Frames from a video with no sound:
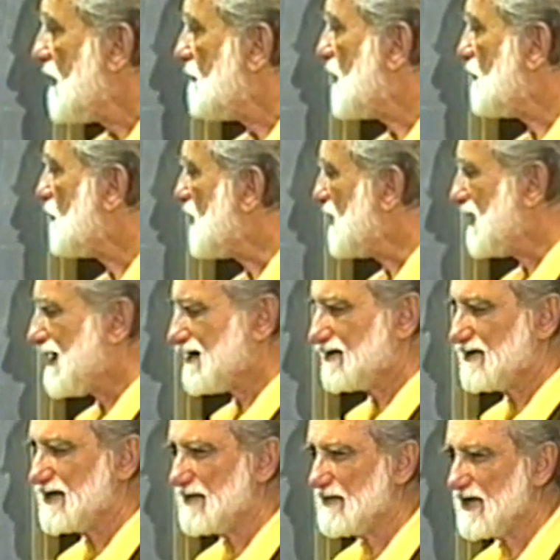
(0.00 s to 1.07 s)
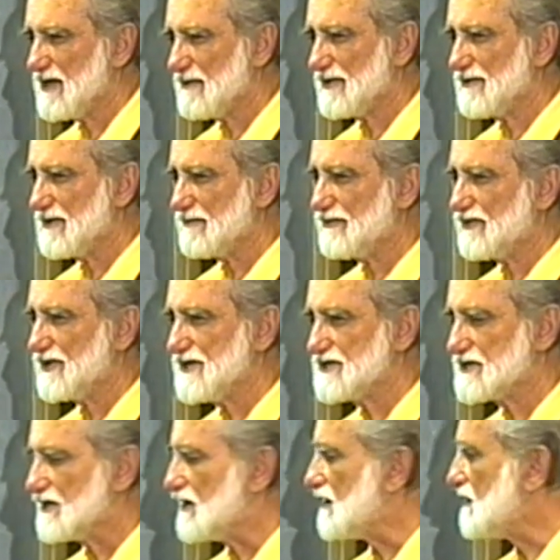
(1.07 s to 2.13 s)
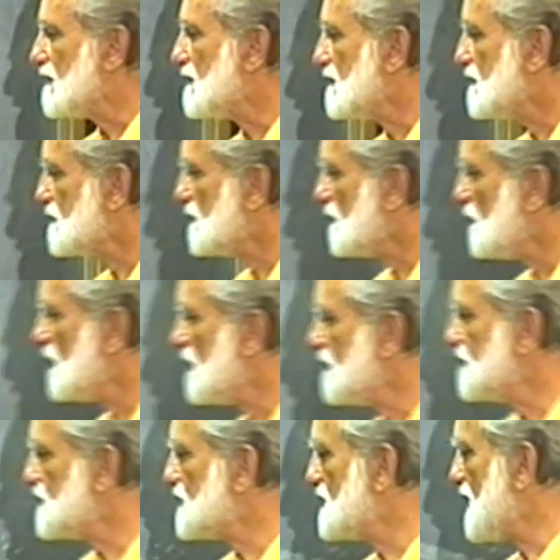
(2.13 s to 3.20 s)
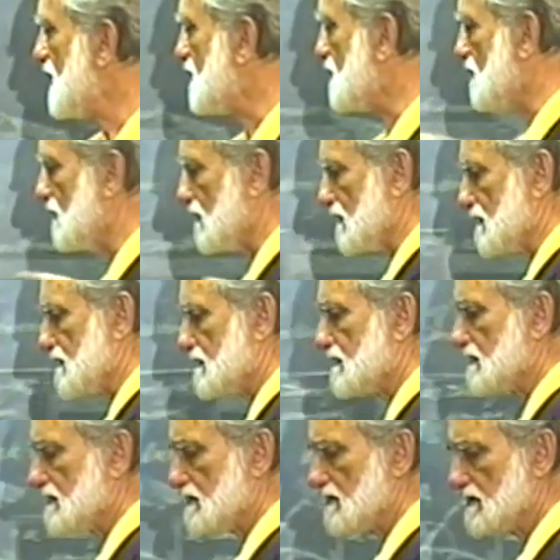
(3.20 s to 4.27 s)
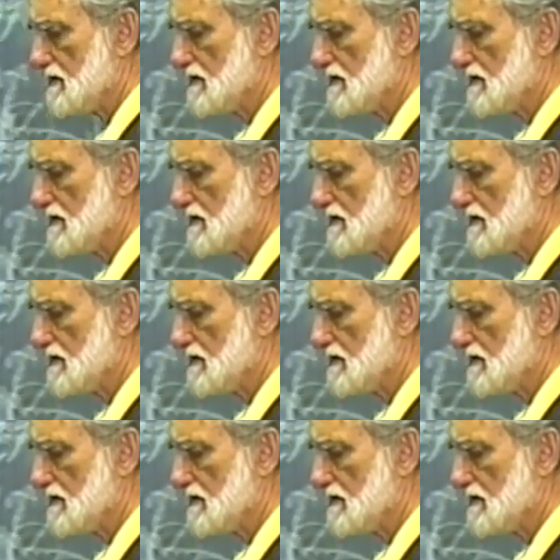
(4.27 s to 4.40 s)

But we're not going to be able to appreciate it until we understand this.